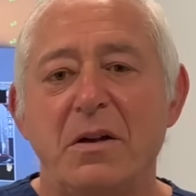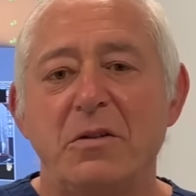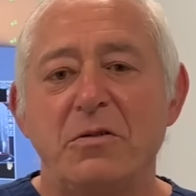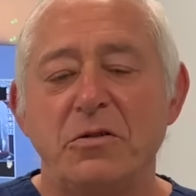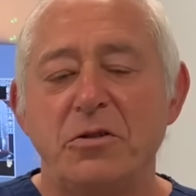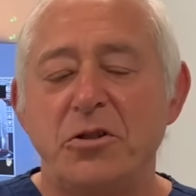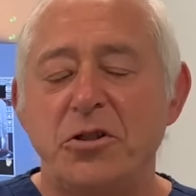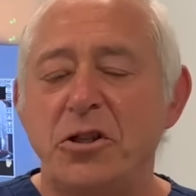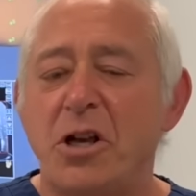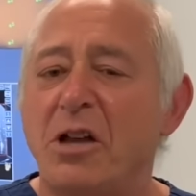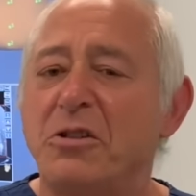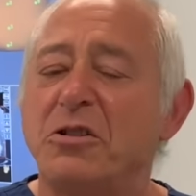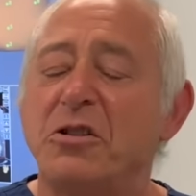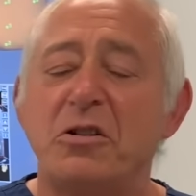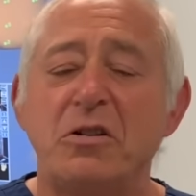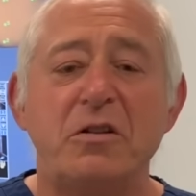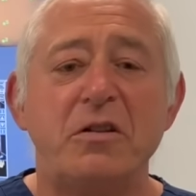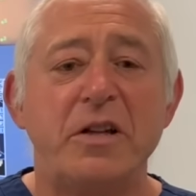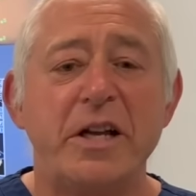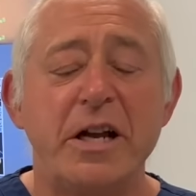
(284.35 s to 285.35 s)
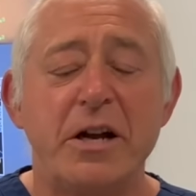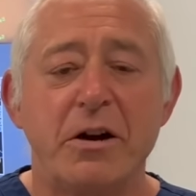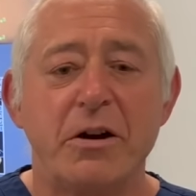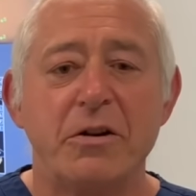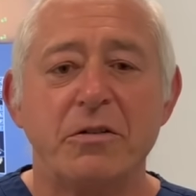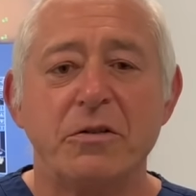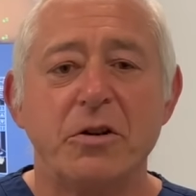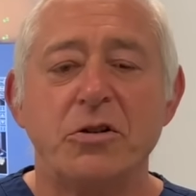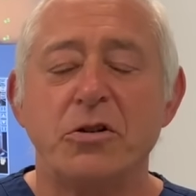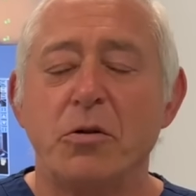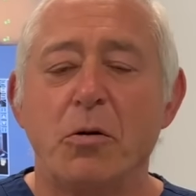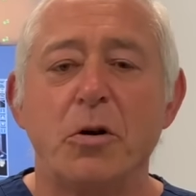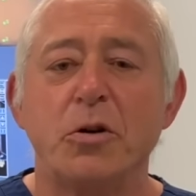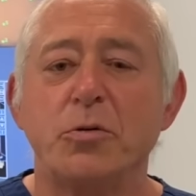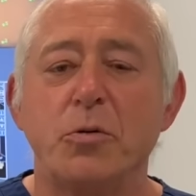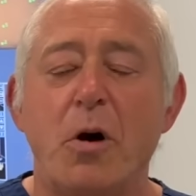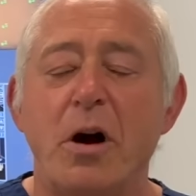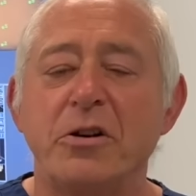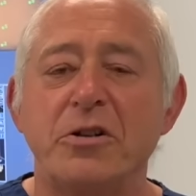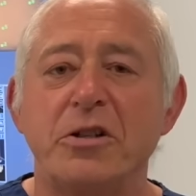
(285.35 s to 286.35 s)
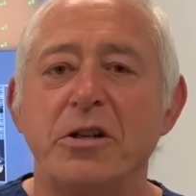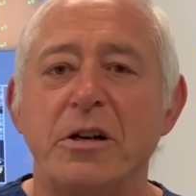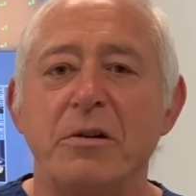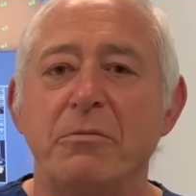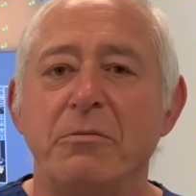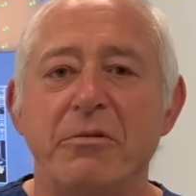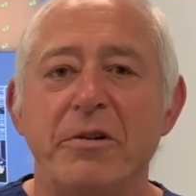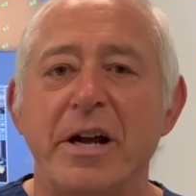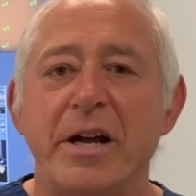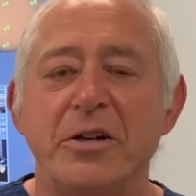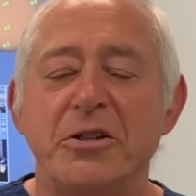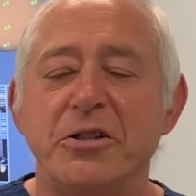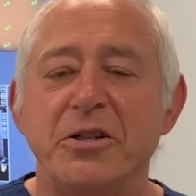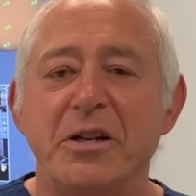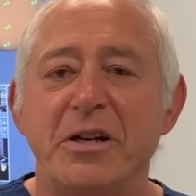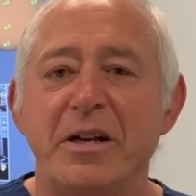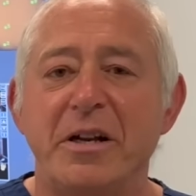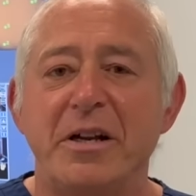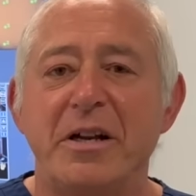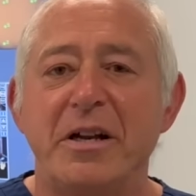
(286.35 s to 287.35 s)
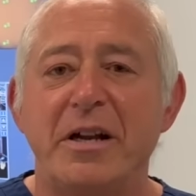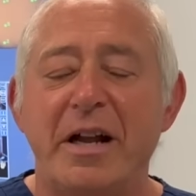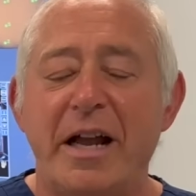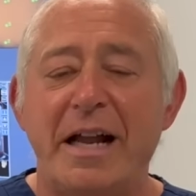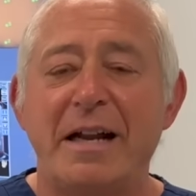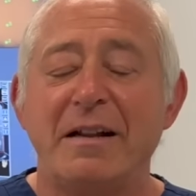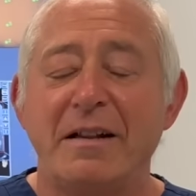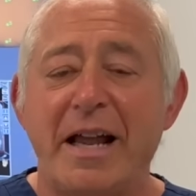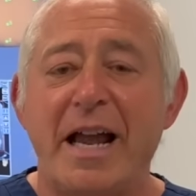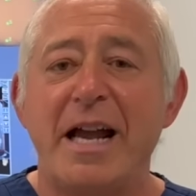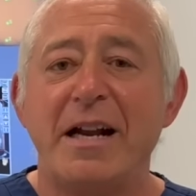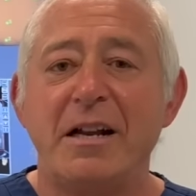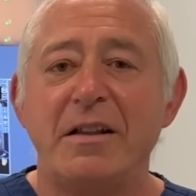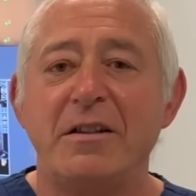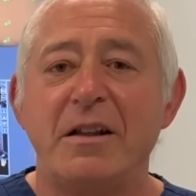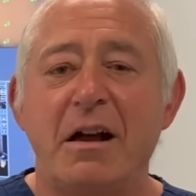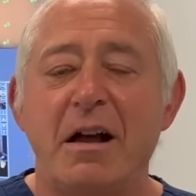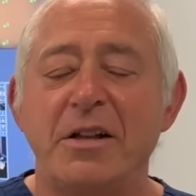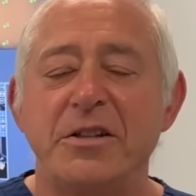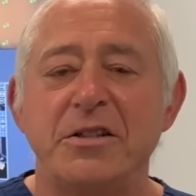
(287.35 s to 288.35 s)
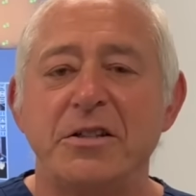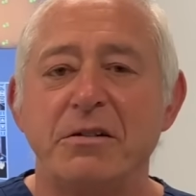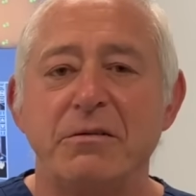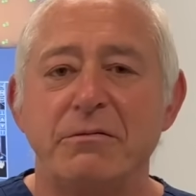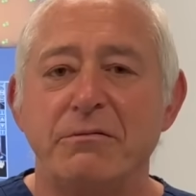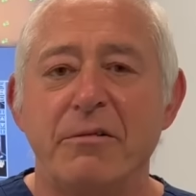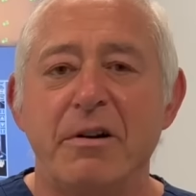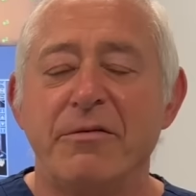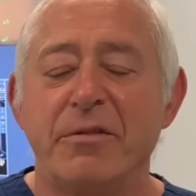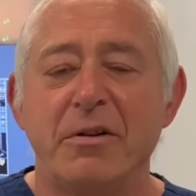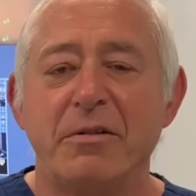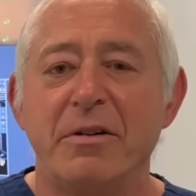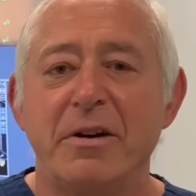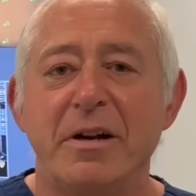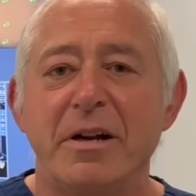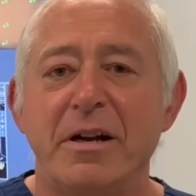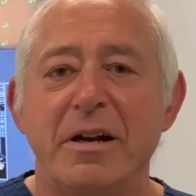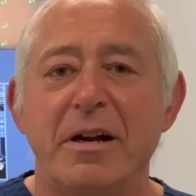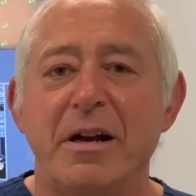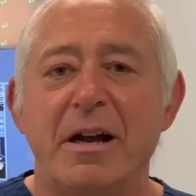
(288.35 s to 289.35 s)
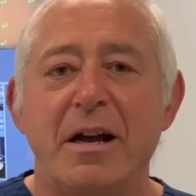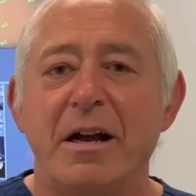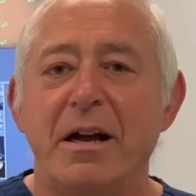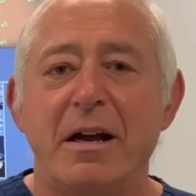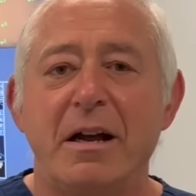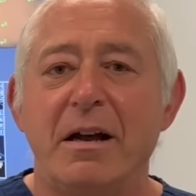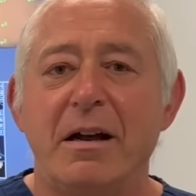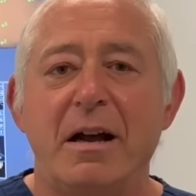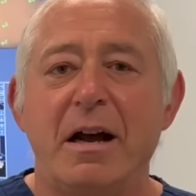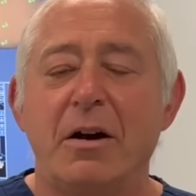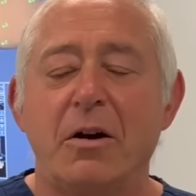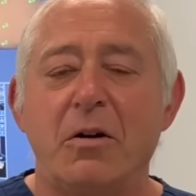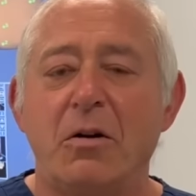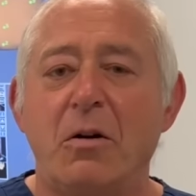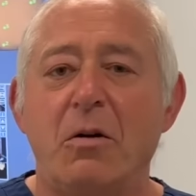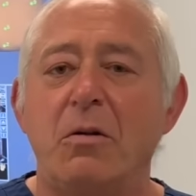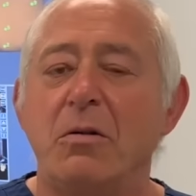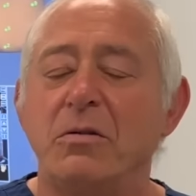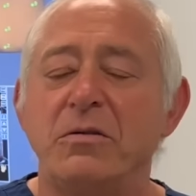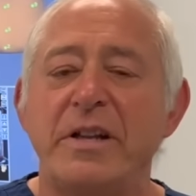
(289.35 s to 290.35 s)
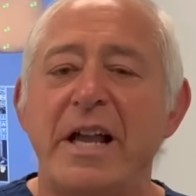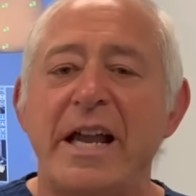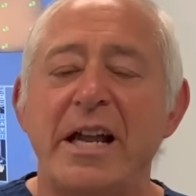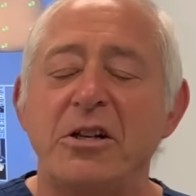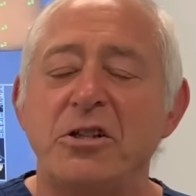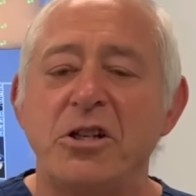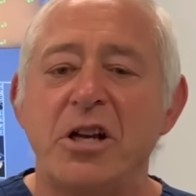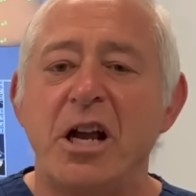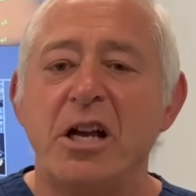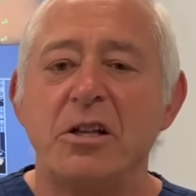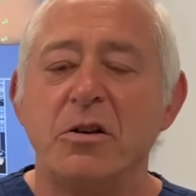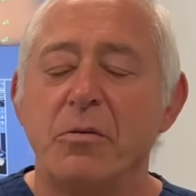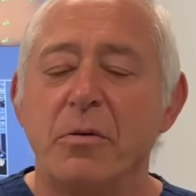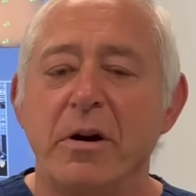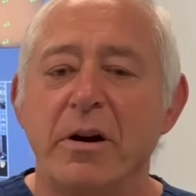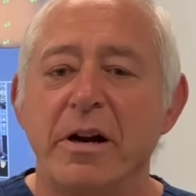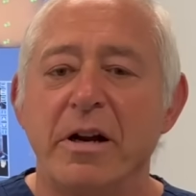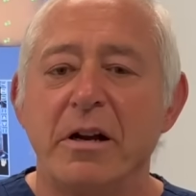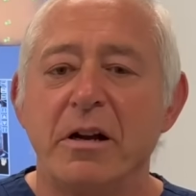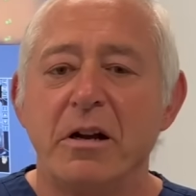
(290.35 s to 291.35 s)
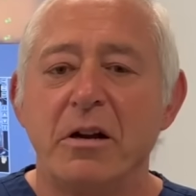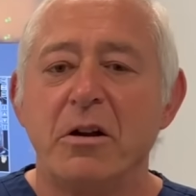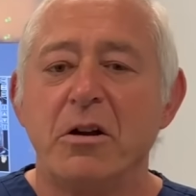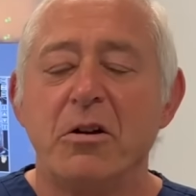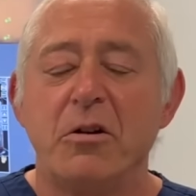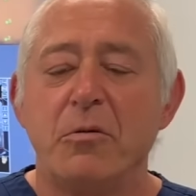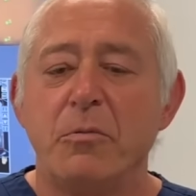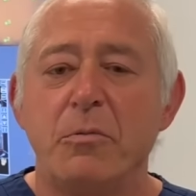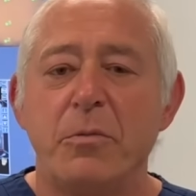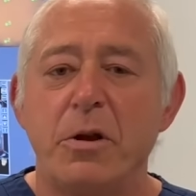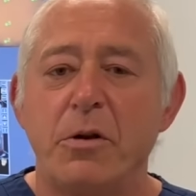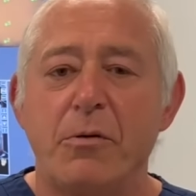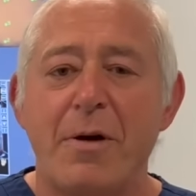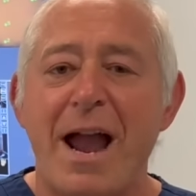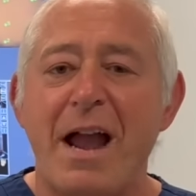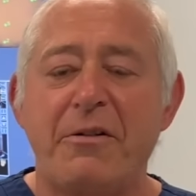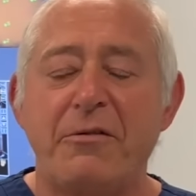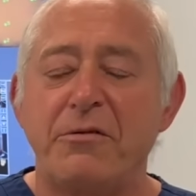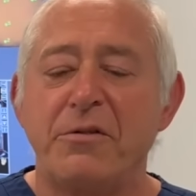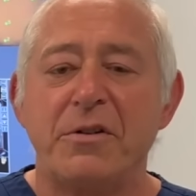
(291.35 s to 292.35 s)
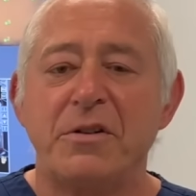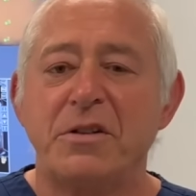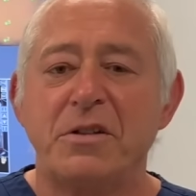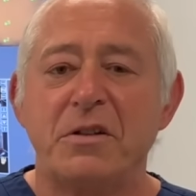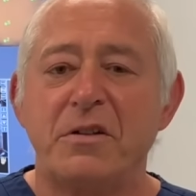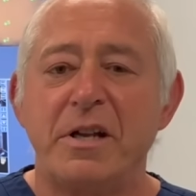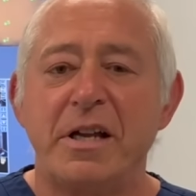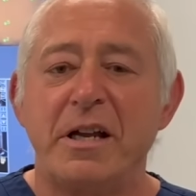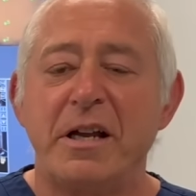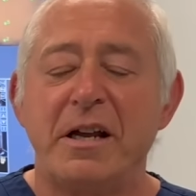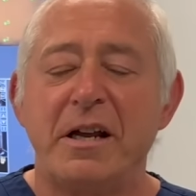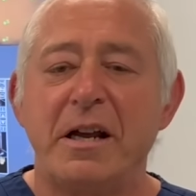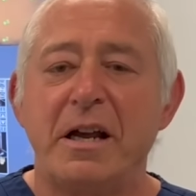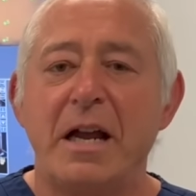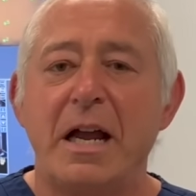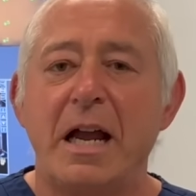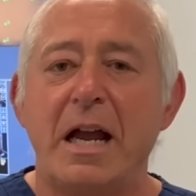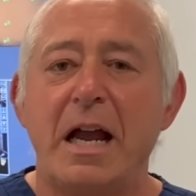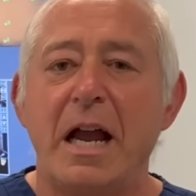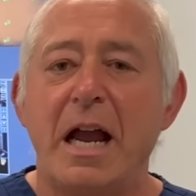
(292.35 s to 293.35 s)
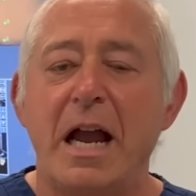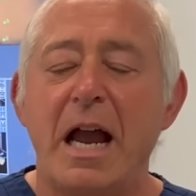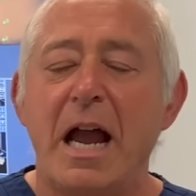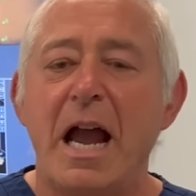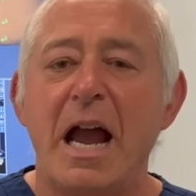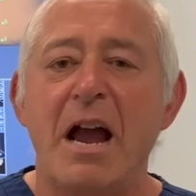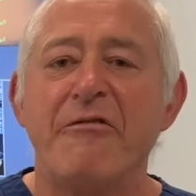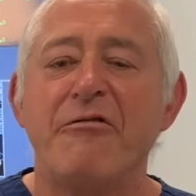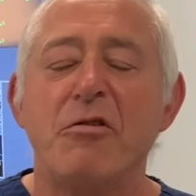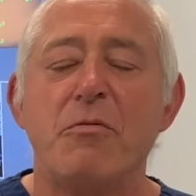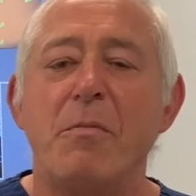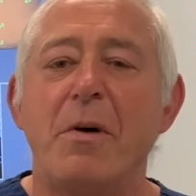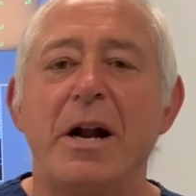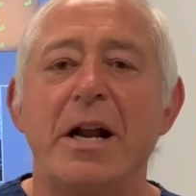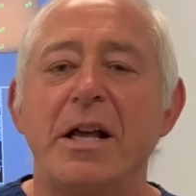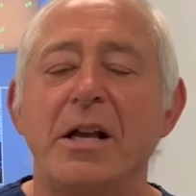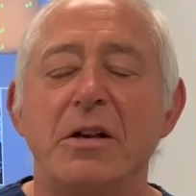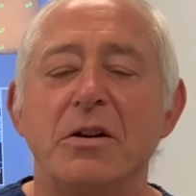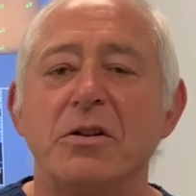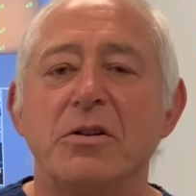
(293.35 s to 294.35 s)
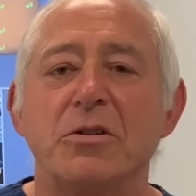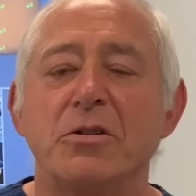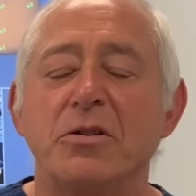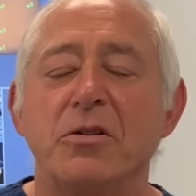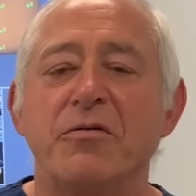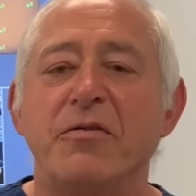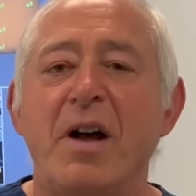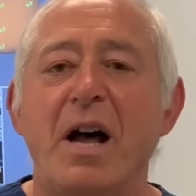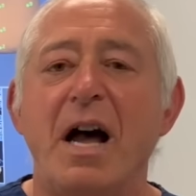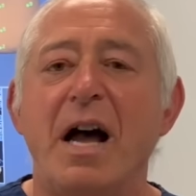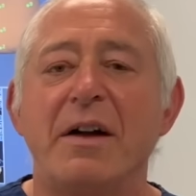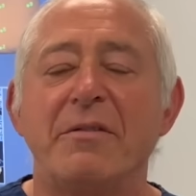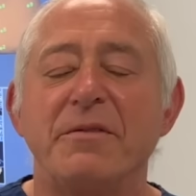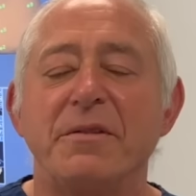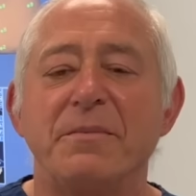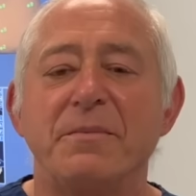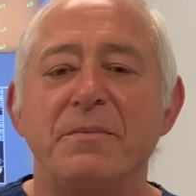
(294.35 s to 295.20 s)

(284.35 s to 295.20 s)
just clear the George Washington Bridge and land in the Hudson River on a cold day in January. Miraculously, everybody survived.